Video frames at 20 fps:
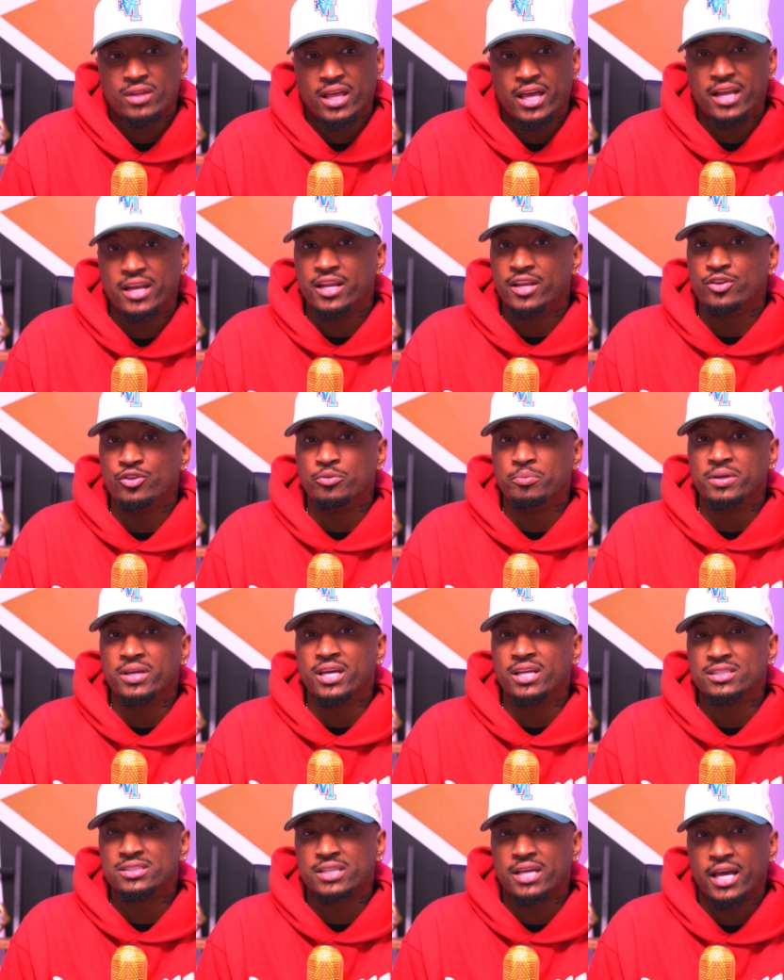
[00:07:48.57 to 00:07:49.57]
And then you
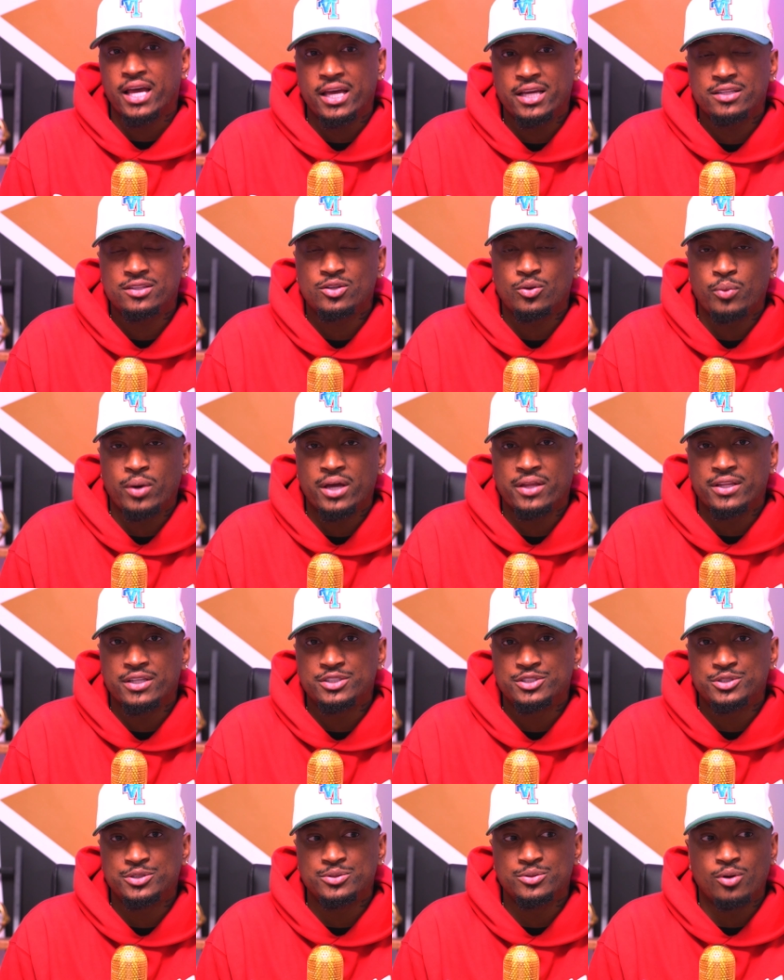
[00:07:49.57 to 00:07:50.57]
begin to hate the way
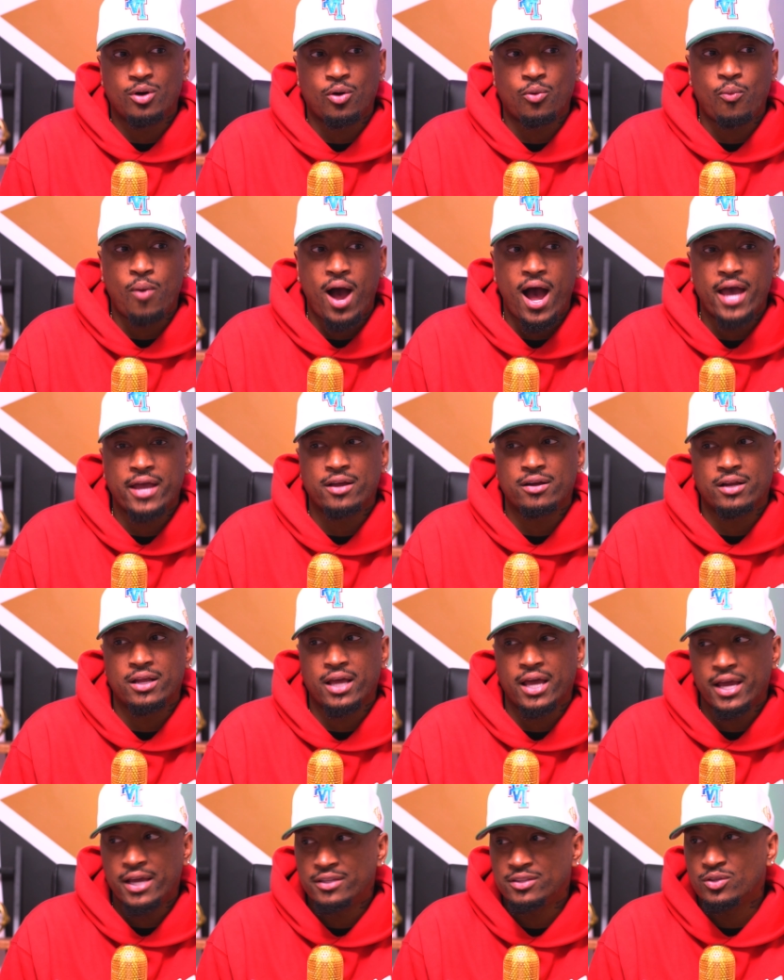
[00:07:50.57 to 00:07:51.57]
that you are wired and
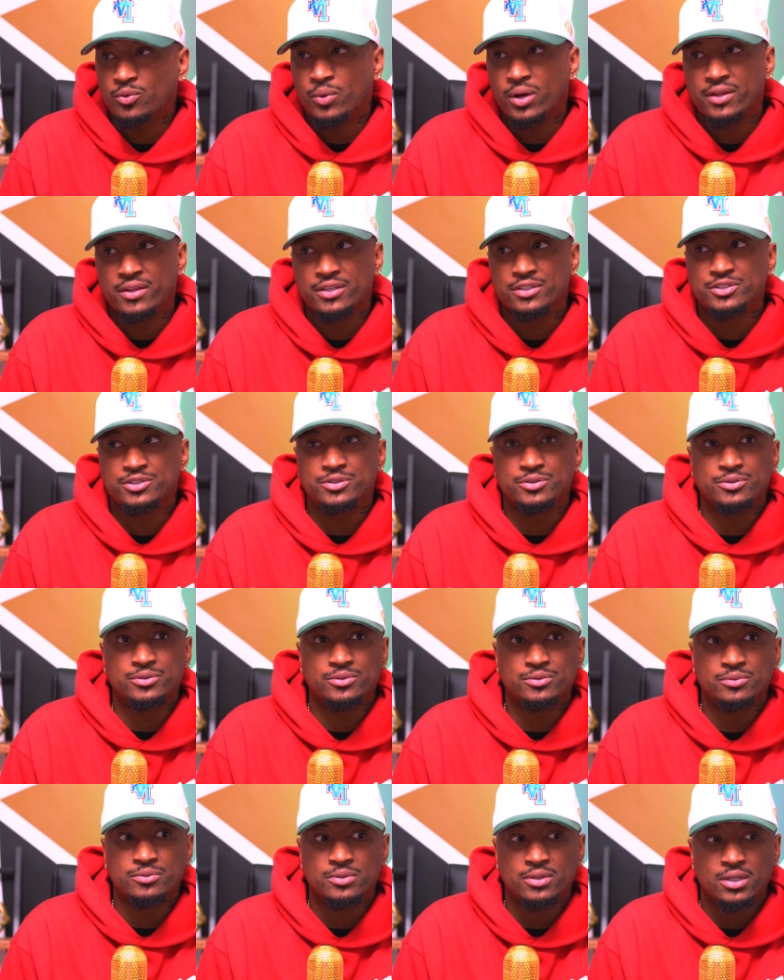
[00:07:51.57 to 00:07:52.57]
hate the way that
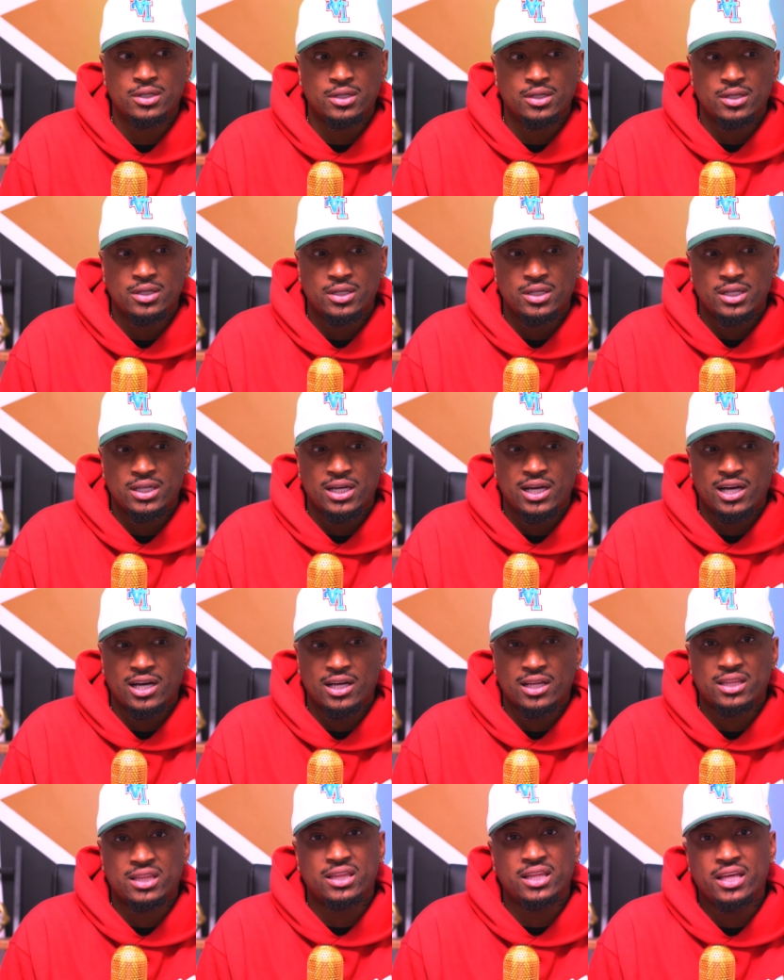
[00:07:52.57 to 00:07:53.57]
you
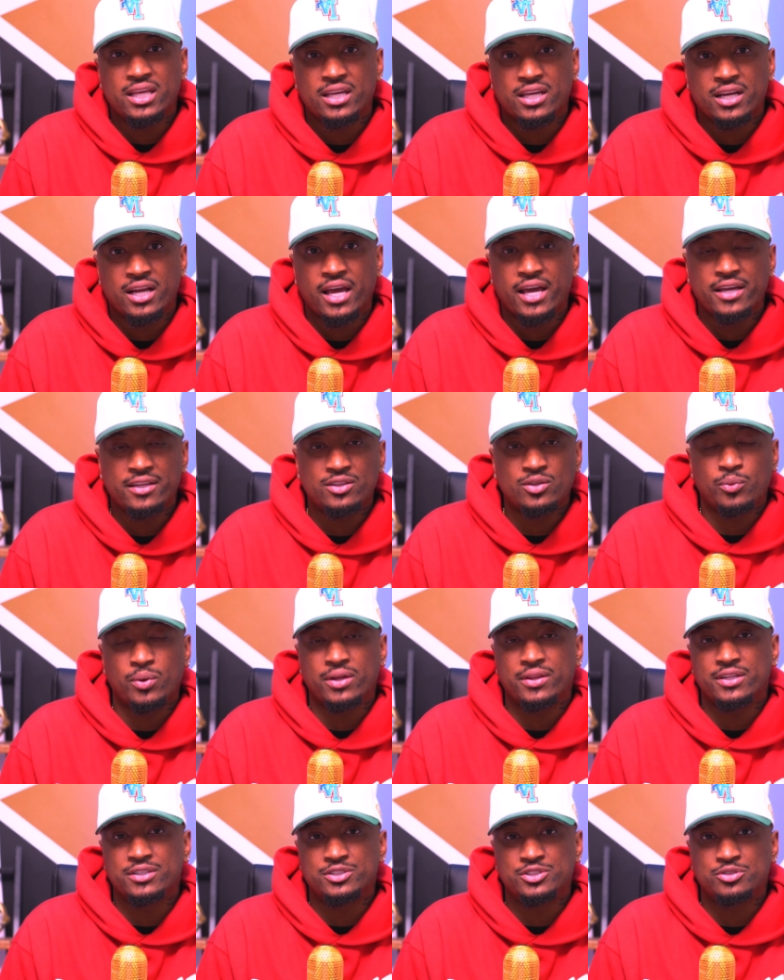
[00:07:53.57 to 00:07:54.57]
uh, think and hate the
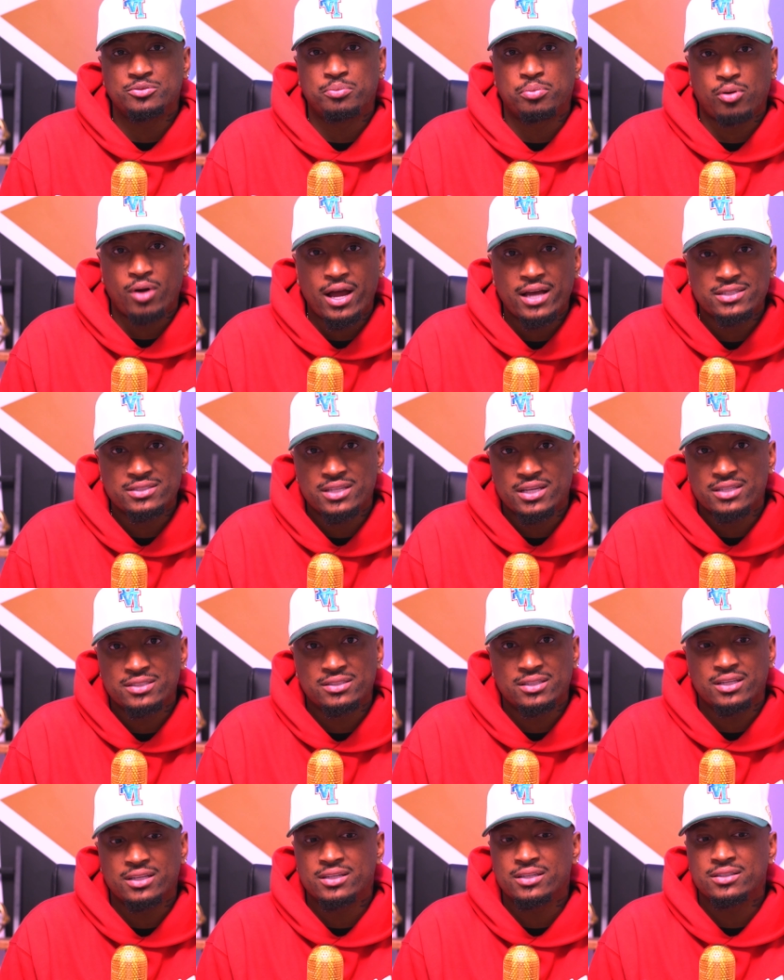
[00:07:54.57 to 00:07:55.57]
way that you process
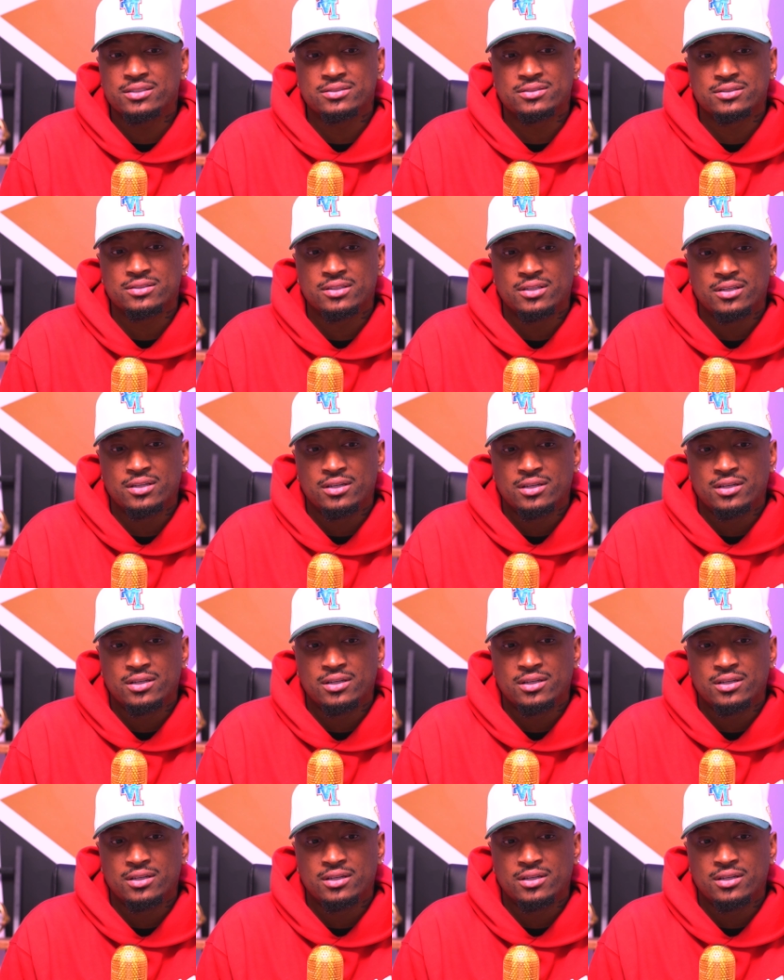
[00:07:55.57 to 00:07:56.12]
things.